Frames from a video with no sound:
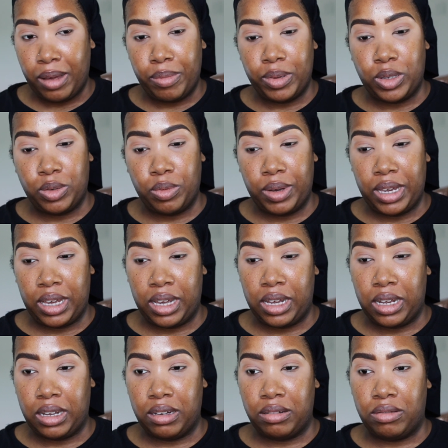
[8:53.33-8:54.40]

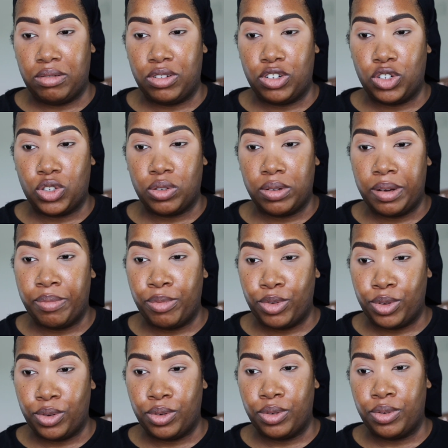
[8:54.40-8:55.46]
between Trend
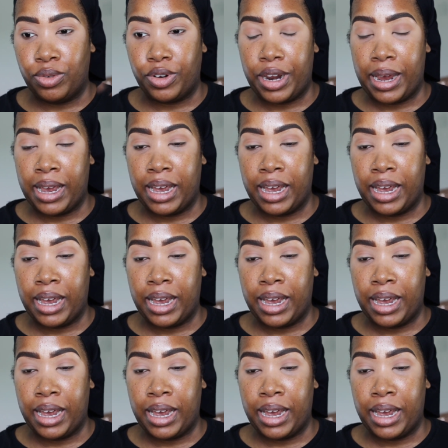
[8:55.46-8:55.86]
Mood